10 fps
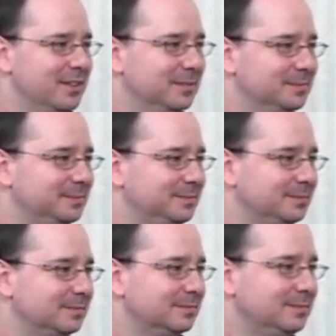So
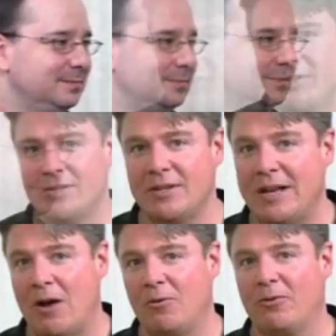congratulations, and
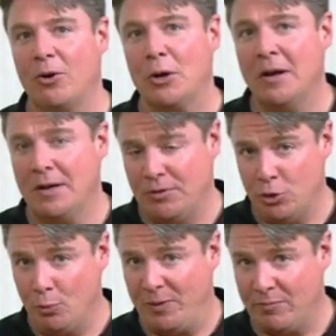now for
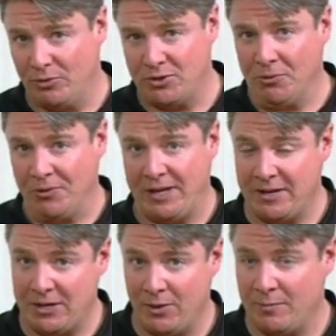new people tuning
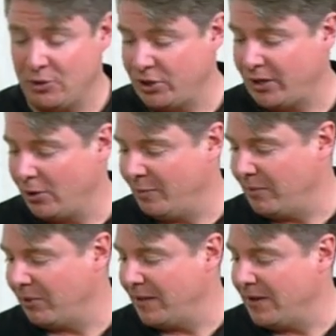in here in Michigan or
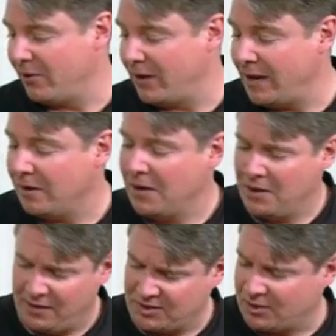people on the internet,
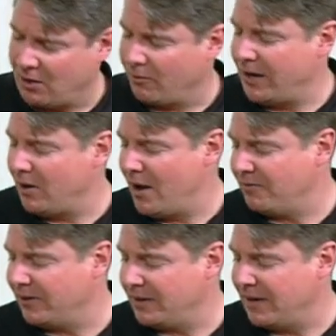let's start right
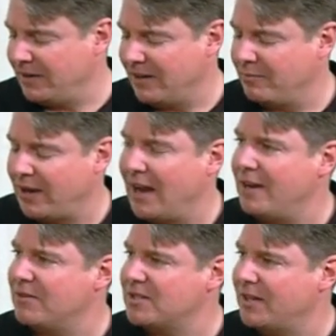off and give them kind
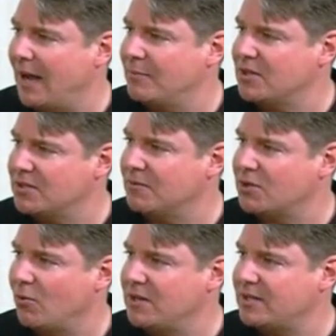of a synopsis of
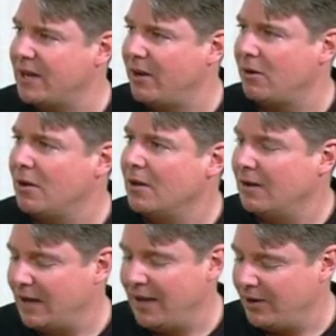Zoe's Tale,
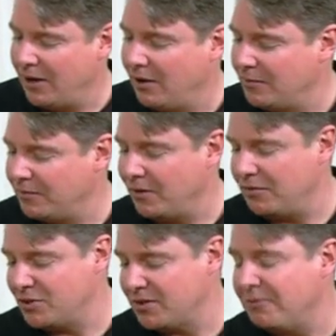and
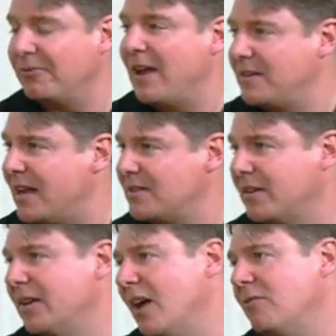just a
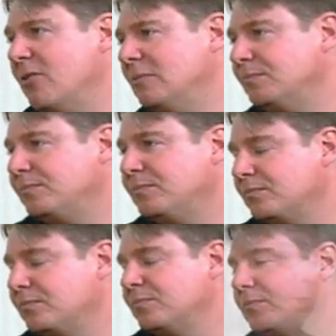fantastic novel. Oh, thank
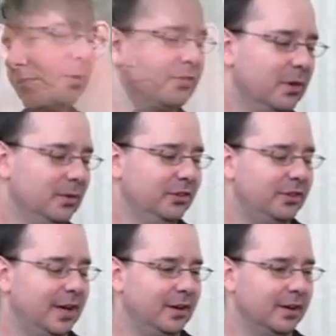you. Well, Zoe's
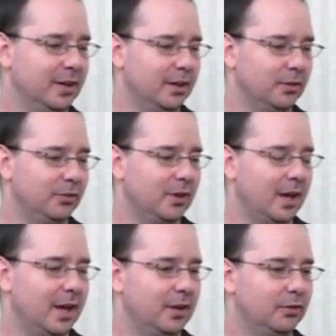Tale is
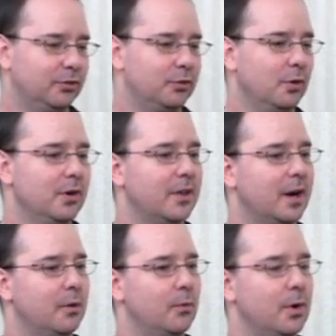a story that
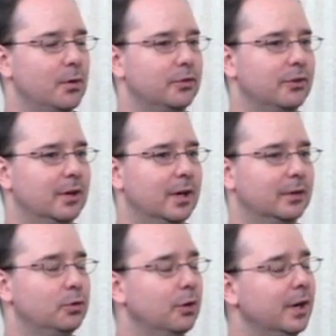I wrote.
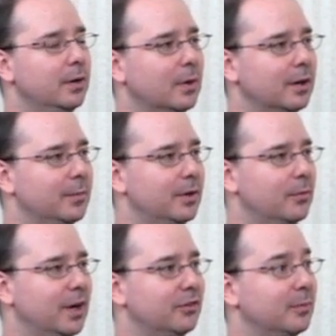Tor had wanted me to
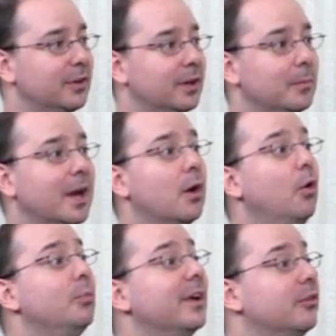write something in my
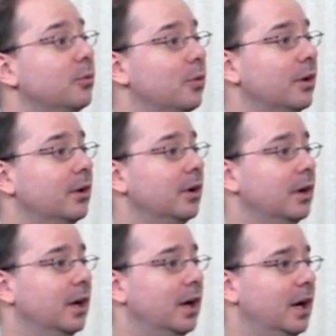Old Man's War
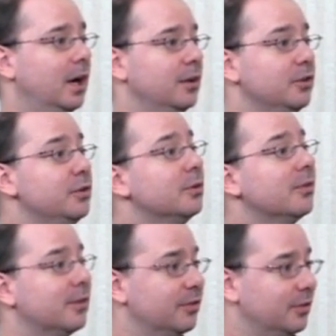
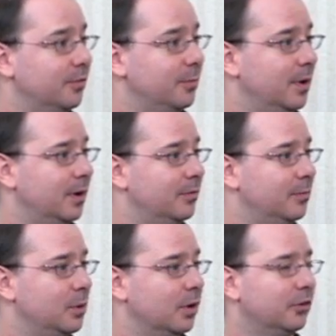universe
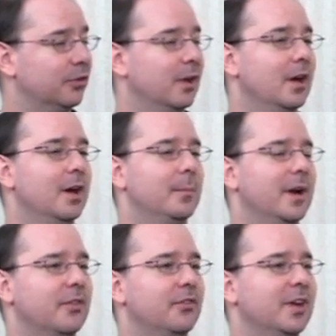of books,
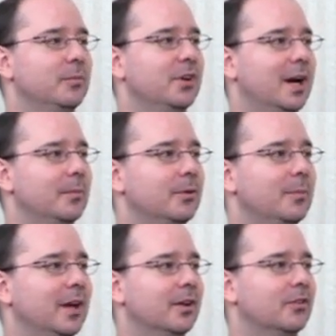but at the same time to
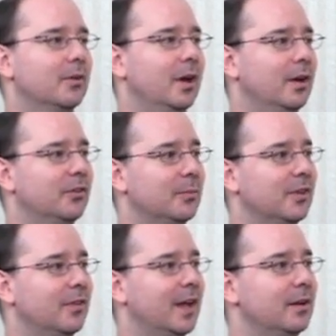make it
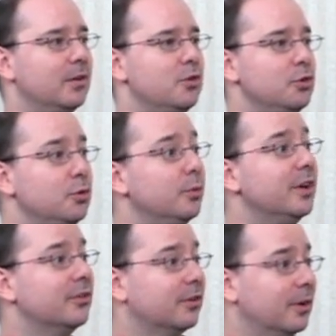something that new
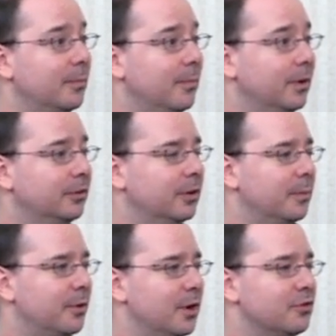readers could
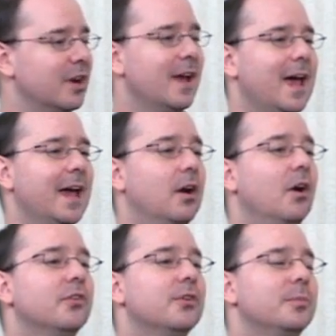approach, and
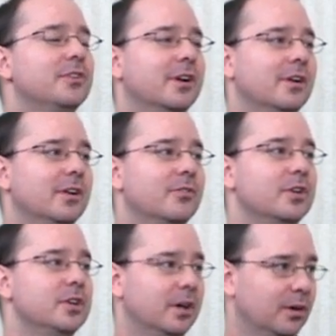also particularly for
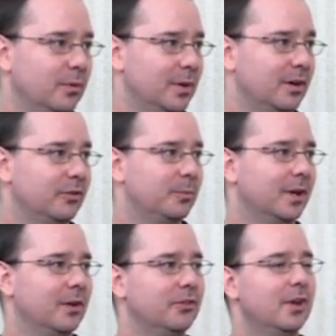younger readers,
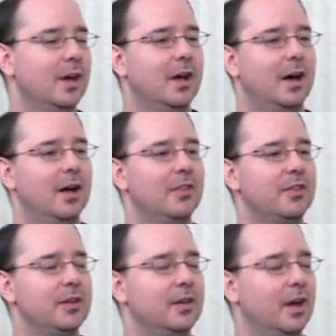because
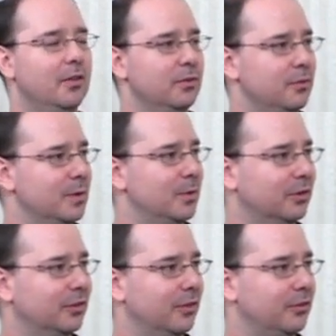the other three
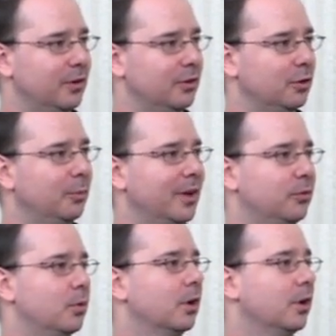books in the series, Old
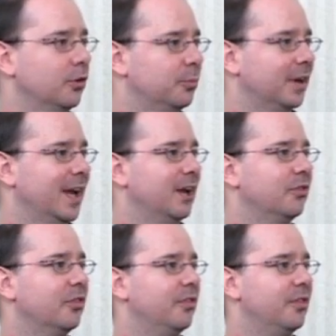Man's War, Ghost
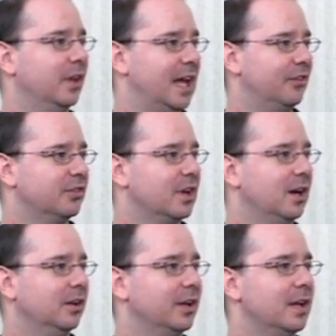Brigades, The Last
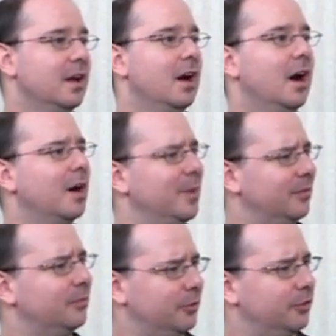Colony, are
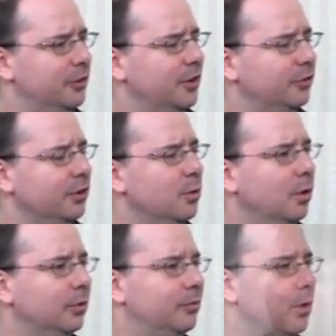meant, so they skew